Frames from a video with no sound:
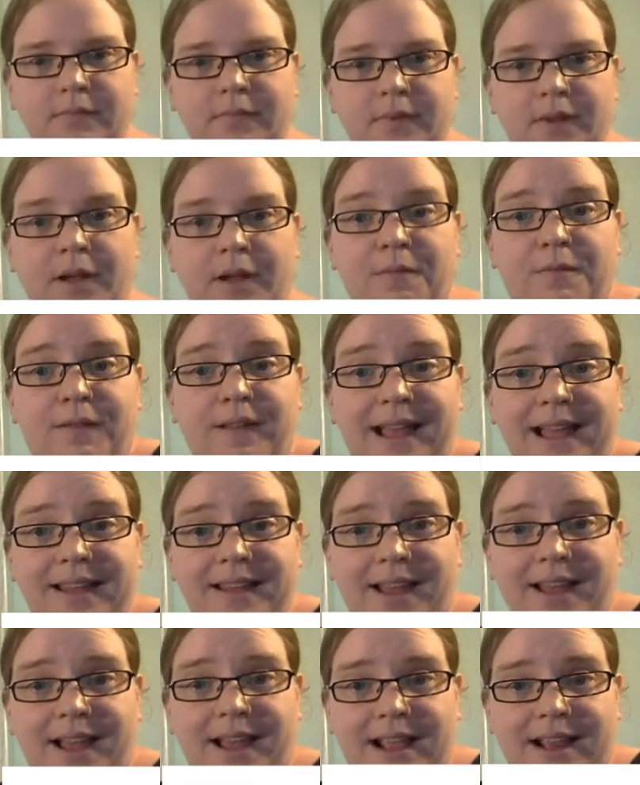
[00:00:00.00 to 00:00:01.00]
A flat
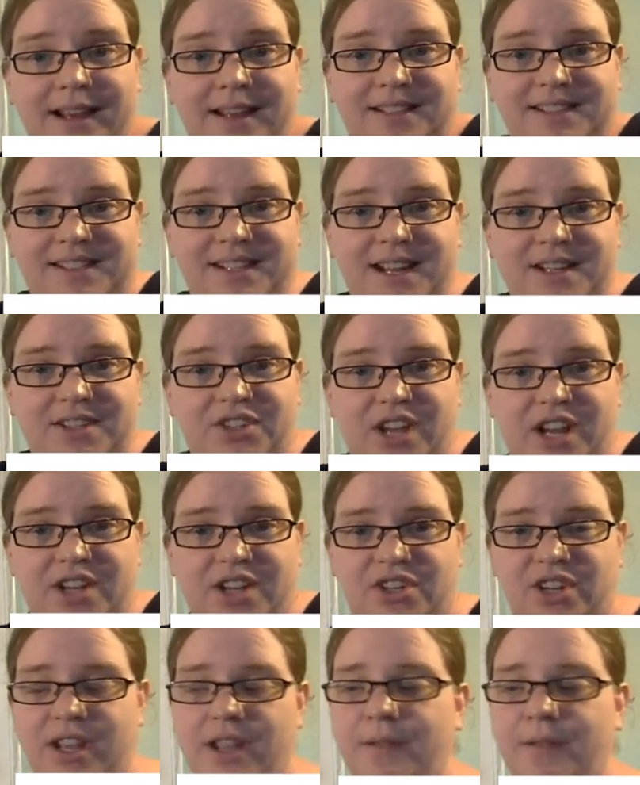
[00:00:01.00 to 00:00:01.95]
line. It's not changing.